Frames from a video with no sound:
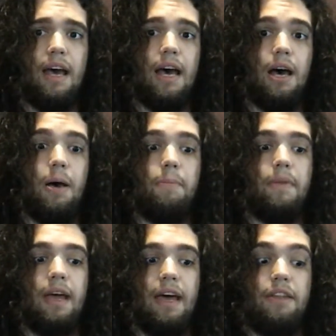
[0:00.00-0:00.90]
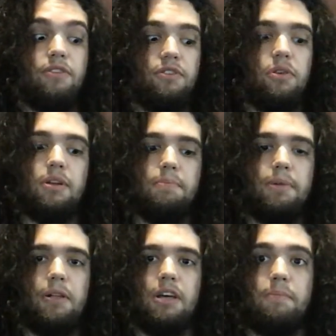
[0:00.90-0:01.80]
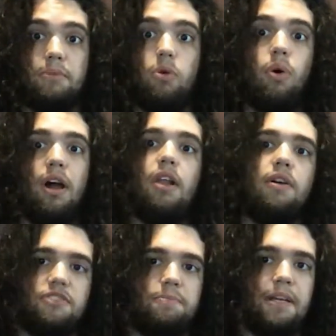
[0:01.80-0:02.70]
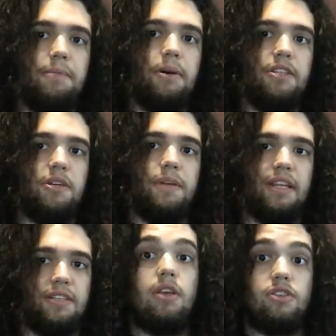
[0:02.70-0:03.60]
And you can build up quite a lot of speed by doing this.